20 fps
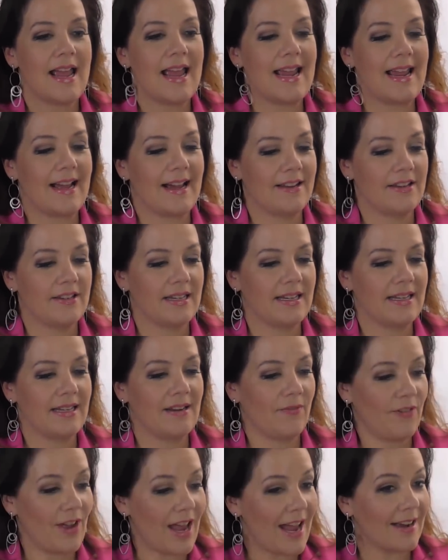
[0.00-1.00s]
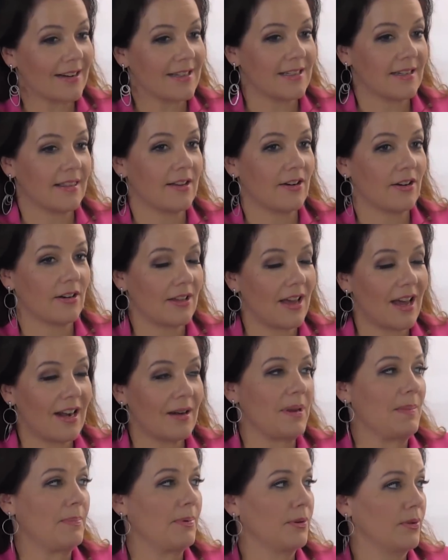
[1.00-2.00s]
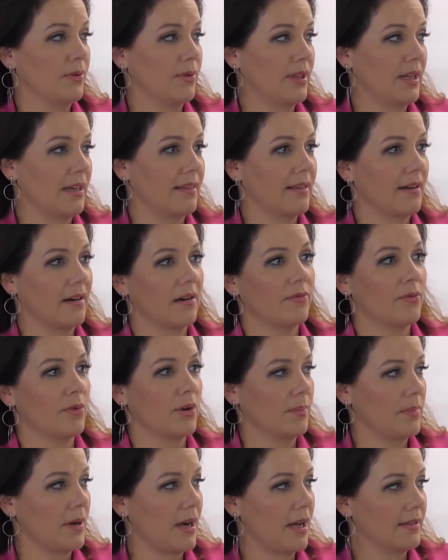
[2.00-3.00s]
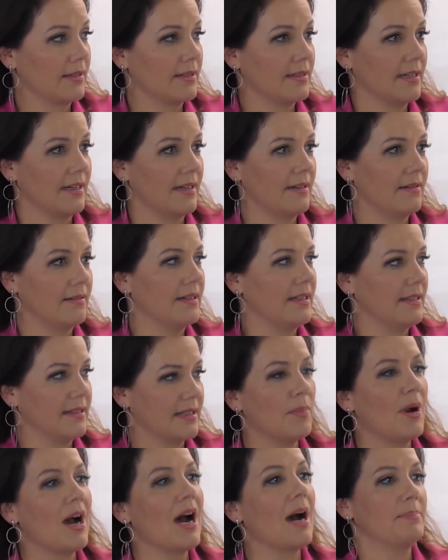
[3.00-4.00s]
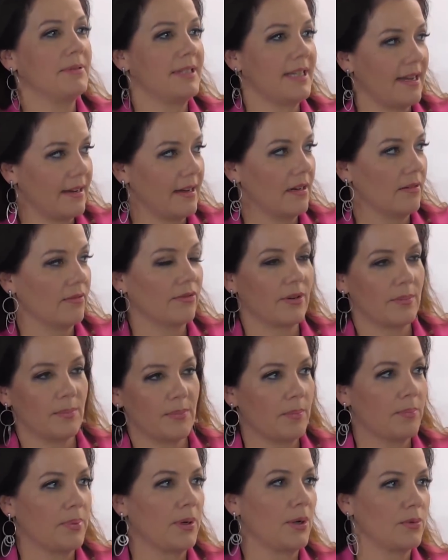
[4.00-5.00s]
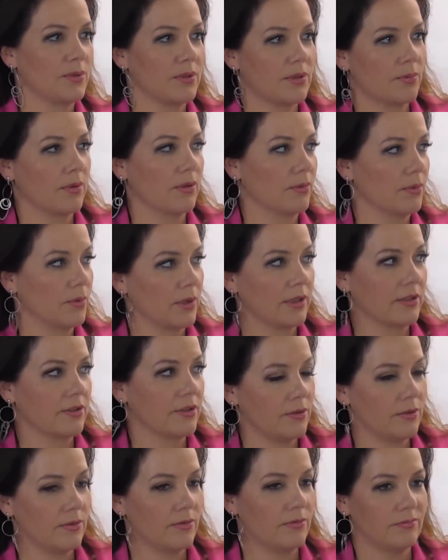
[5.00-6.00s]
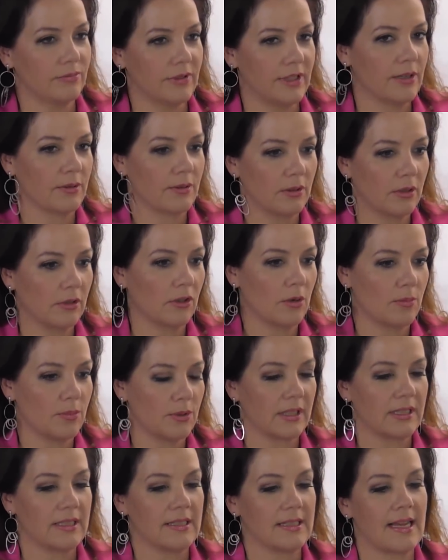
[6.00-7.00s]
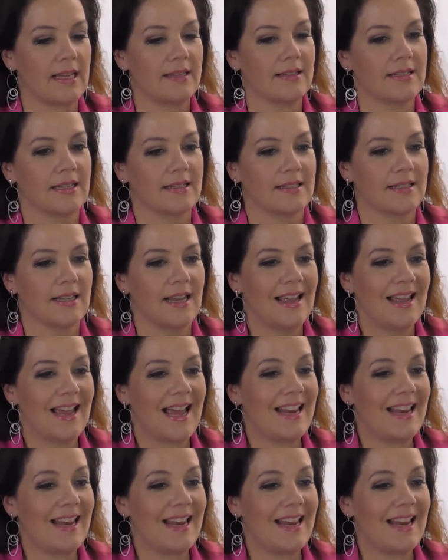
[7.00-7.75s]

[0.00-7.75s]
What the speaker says: And in fact, there are a lot of people who think that our foreign policy needs some updating from the post-World War II, global consensus.